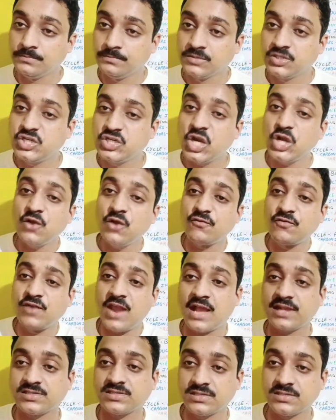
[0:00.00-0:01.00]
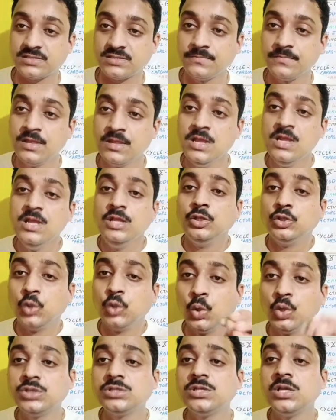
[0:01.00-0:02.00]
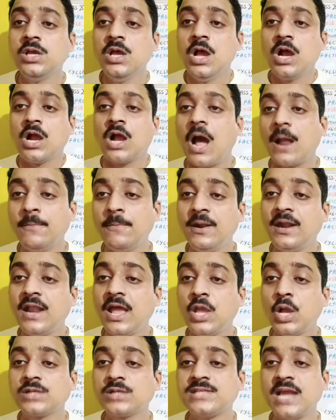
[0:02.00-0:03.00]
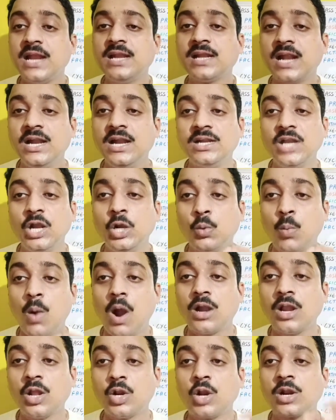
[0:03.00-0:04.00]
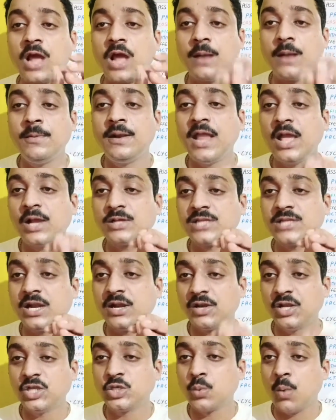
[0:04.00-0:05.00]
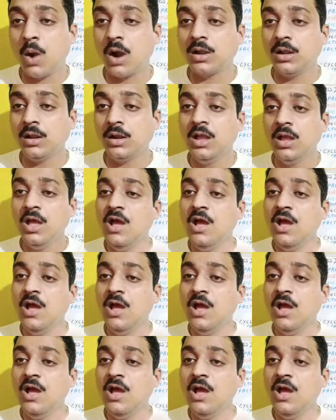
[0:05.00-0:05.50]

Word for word: Chain of reactions those carbon dioxide content water or carbon dioxide rich water